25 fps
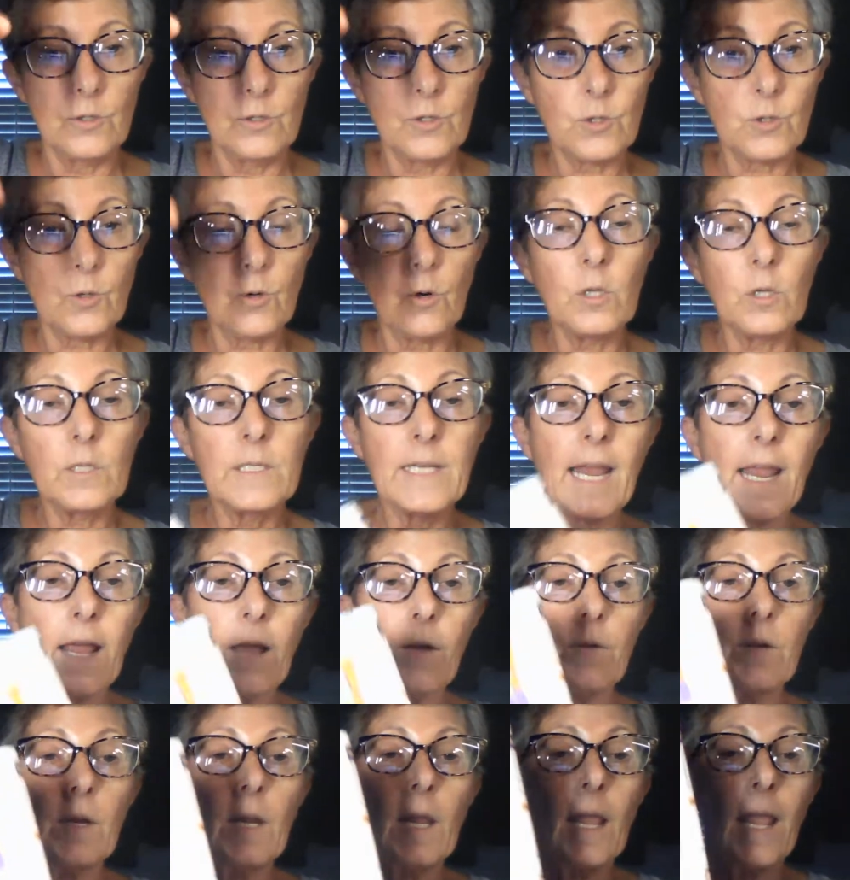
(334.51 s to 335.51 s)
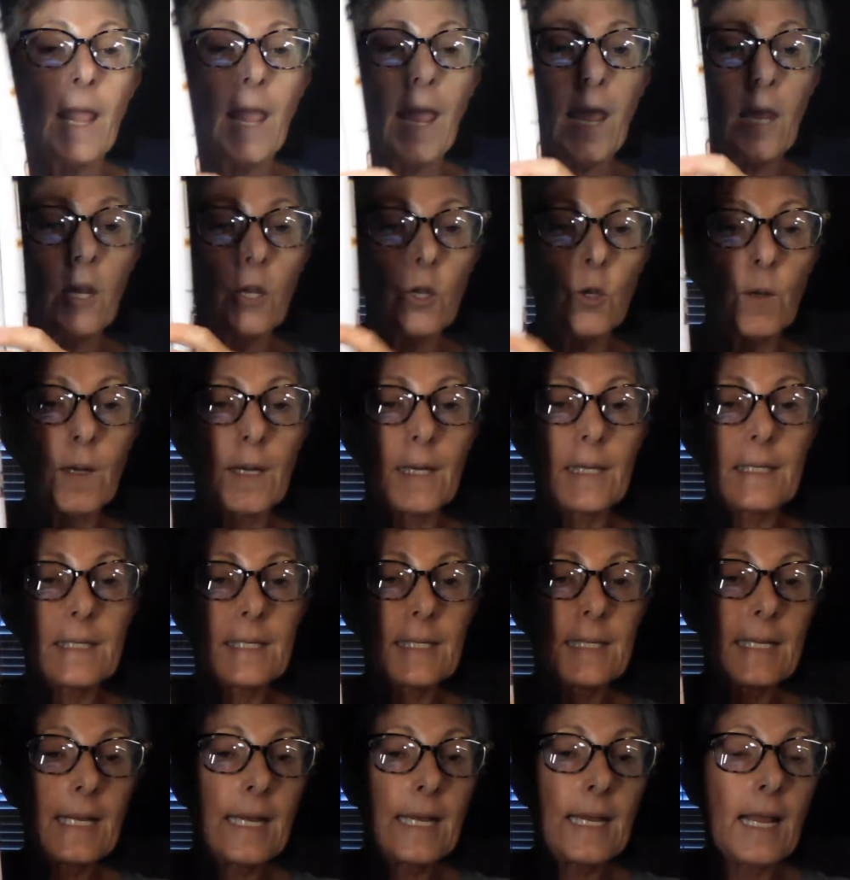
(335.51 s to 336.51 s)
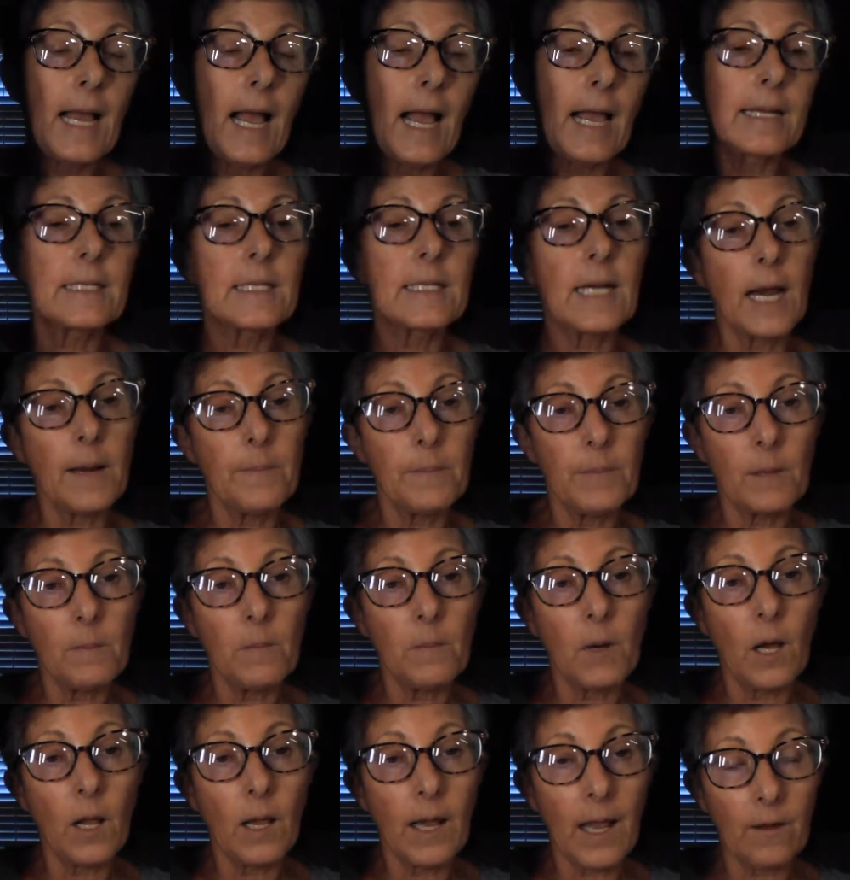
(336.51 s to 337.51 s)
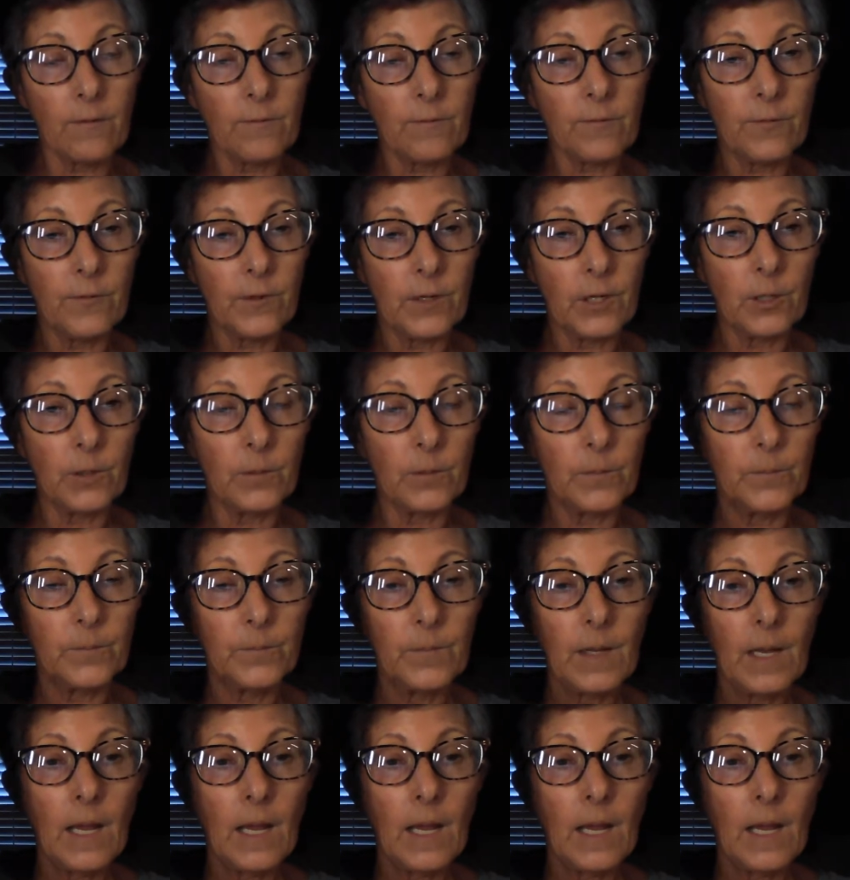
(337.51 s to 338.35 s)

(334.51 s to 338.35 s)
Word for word: Scroll down and you can see I typed them all out for you.